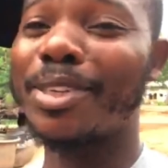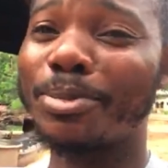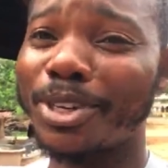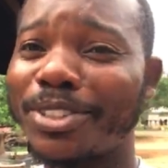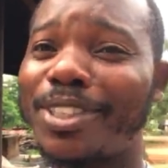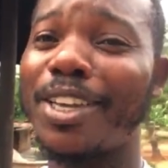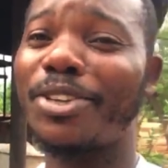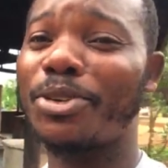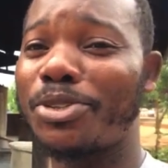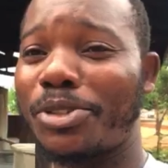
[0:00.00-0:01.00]
I'm going to
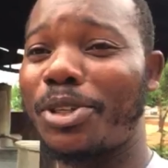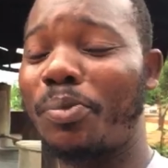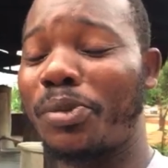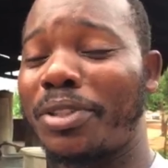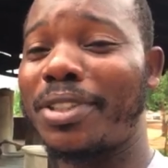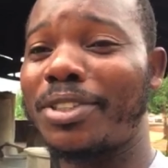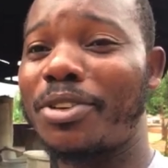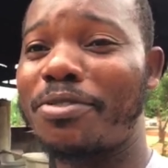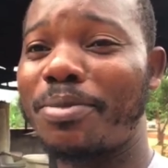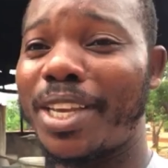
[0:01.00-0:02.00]
take you through the process
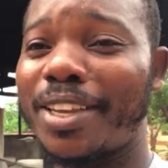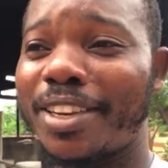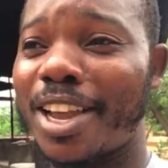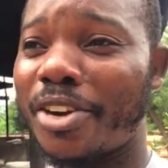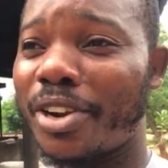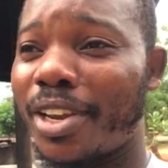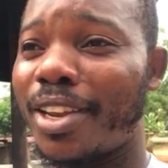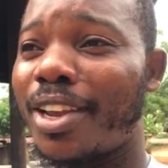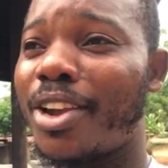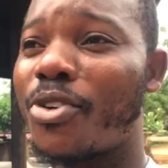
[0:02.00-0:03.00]
of making Gari
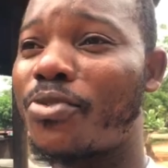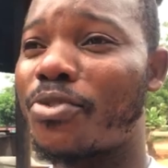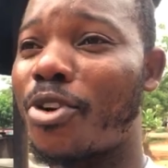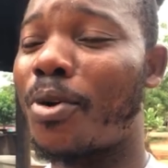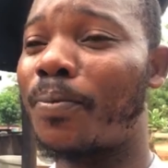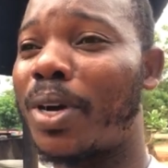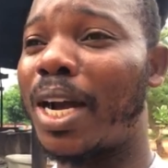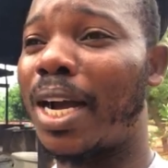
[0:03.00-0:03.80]
from